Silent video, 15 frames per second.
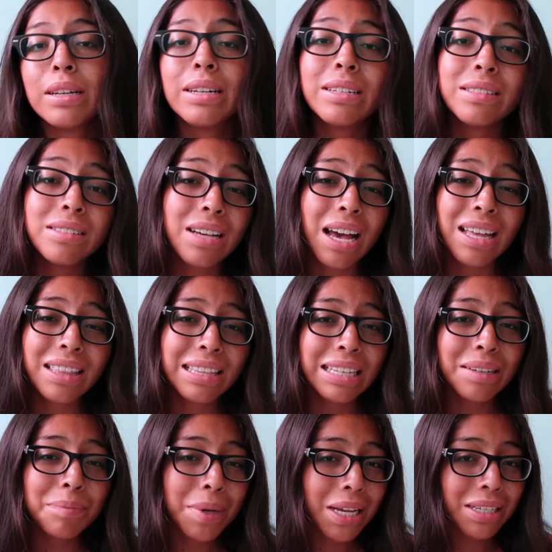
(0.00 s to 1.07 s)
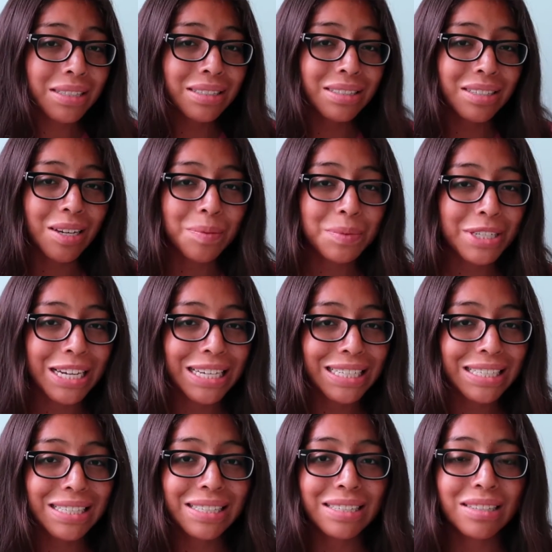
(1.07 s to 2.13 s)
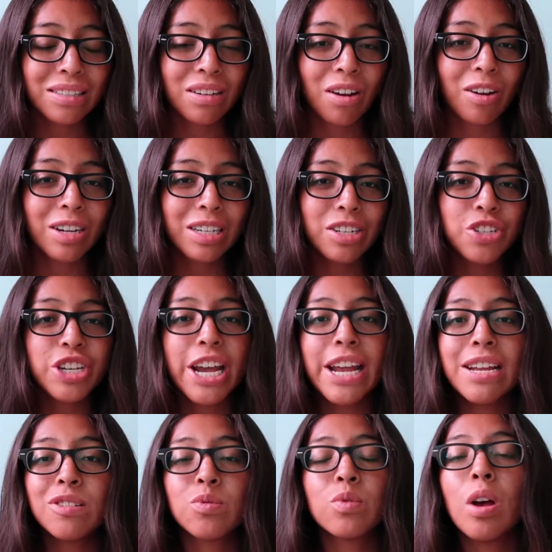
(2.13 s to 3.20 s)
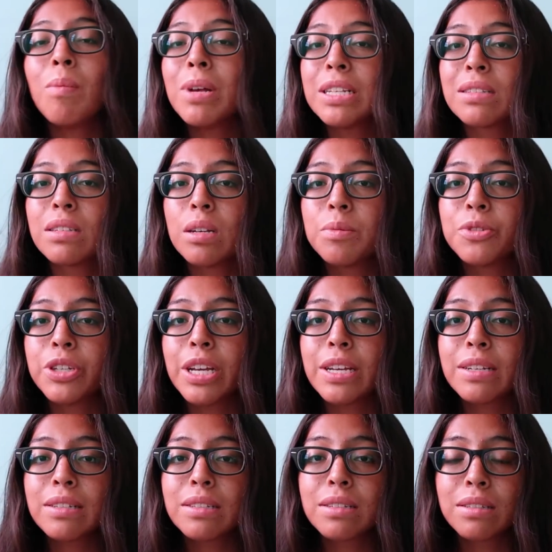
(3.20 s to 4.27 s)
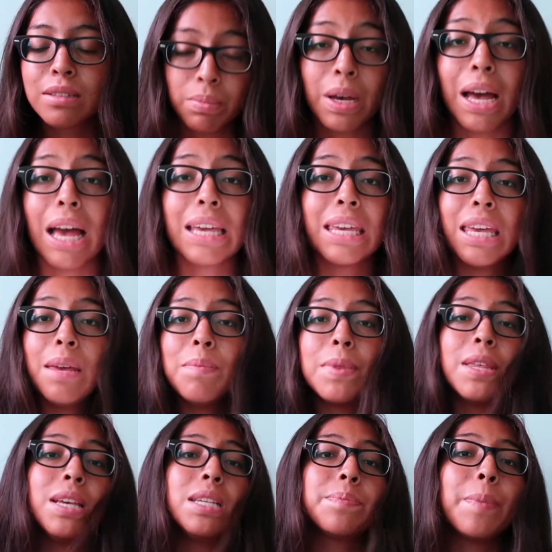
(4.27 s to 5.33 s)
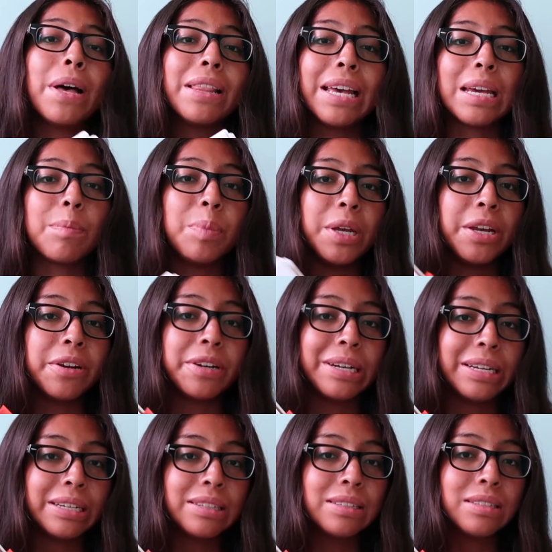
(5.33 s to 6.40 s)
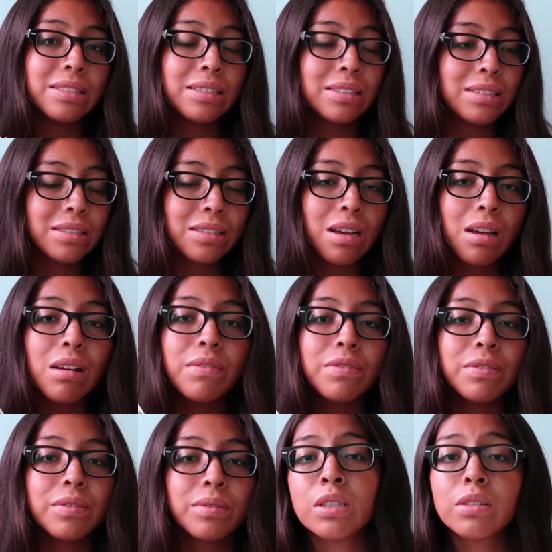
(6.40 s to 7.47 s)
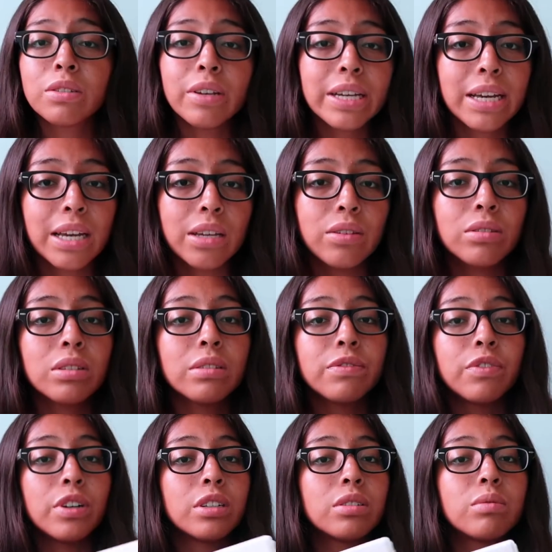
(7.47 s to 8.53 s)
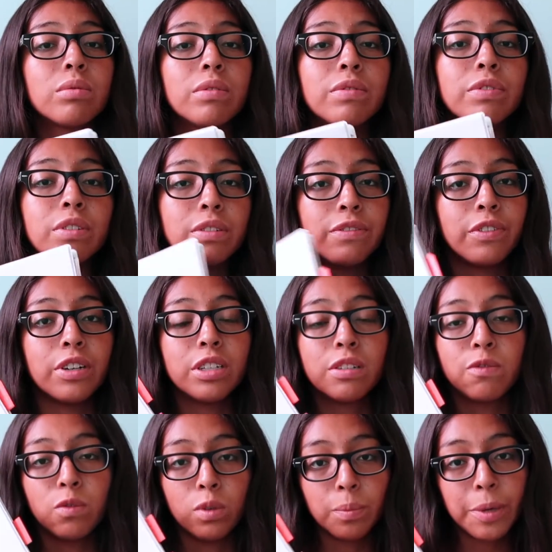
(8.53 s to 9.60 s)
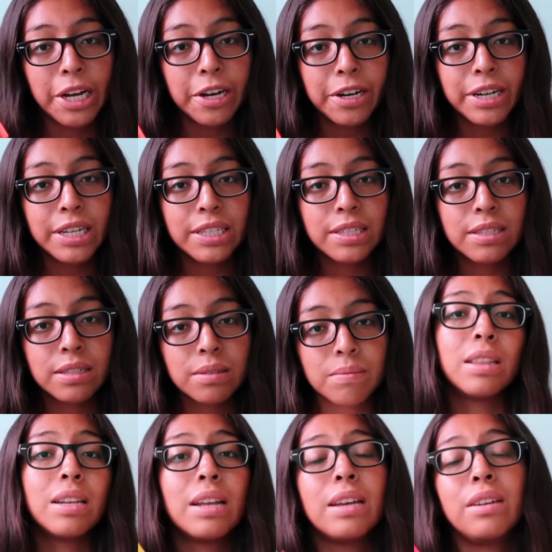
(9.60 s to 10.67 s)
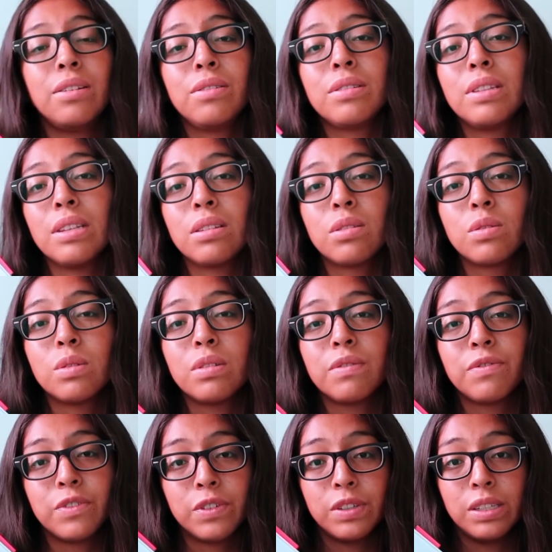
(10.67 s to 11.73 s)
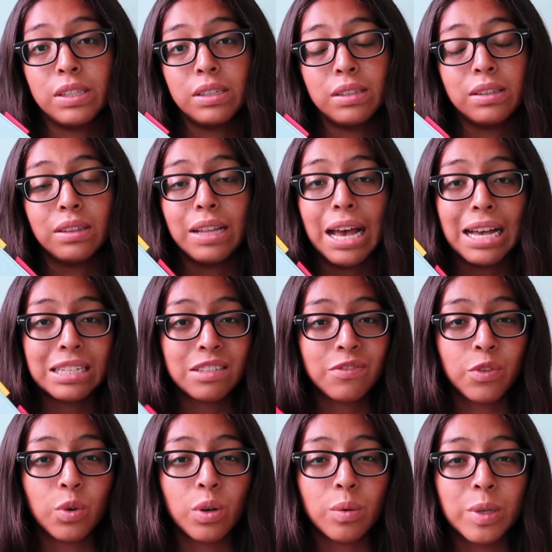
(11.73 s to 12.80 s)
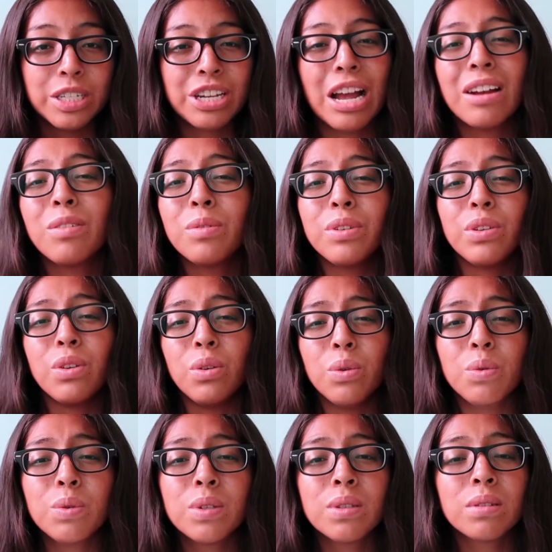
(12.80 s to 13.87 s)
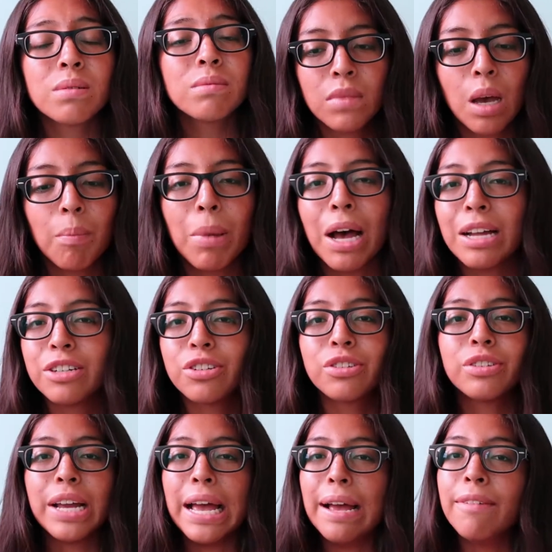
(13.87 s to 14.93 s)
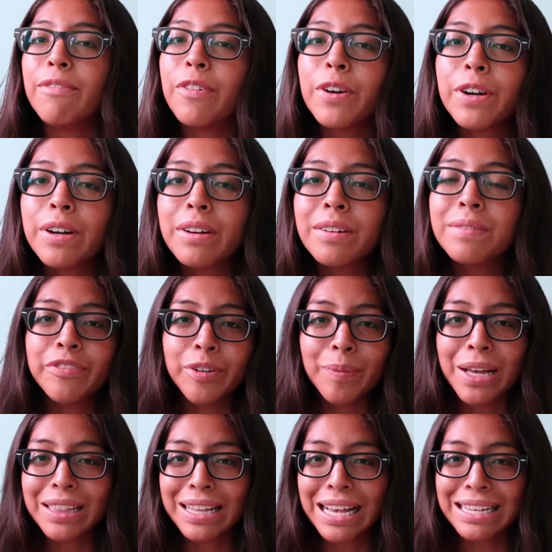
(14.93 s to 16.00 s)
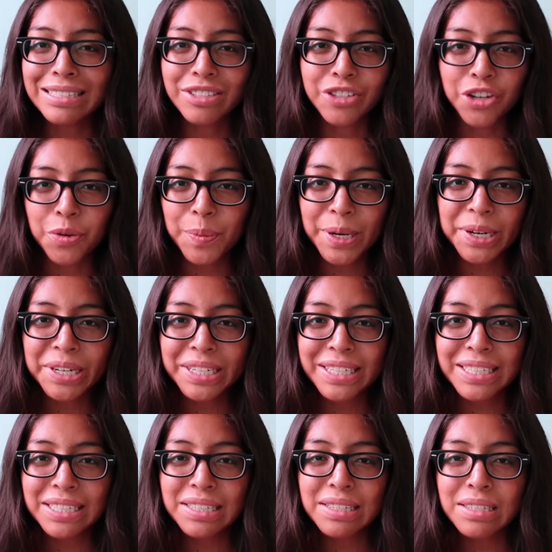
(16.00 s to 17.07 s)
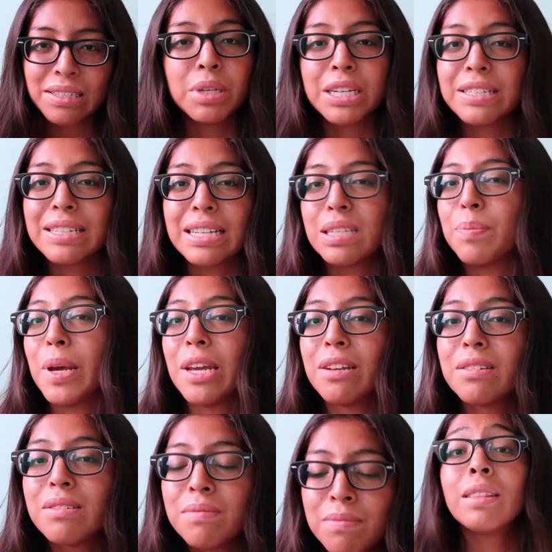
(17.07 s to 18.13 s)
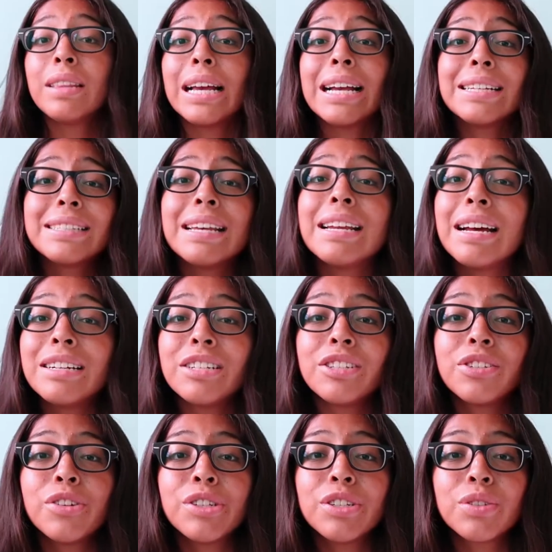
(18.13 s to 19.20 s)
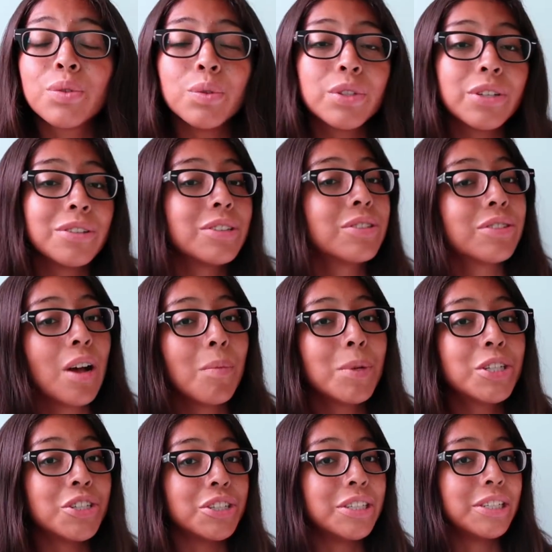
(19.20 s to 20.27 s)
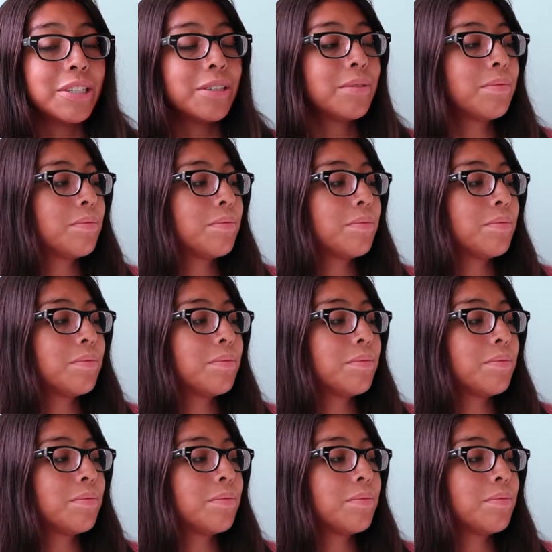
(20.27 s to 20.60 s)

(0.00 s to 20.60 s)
and I think my subjects are gonna change. Well, not my subjects, but I keep these by like periods and stuff. So like I use the first one for the first 4 periods, and then I use this one for the last 4, which I don't use a binder ever for my last 2 periods because that's banned. Like I said, I just started school, so there's not much in here.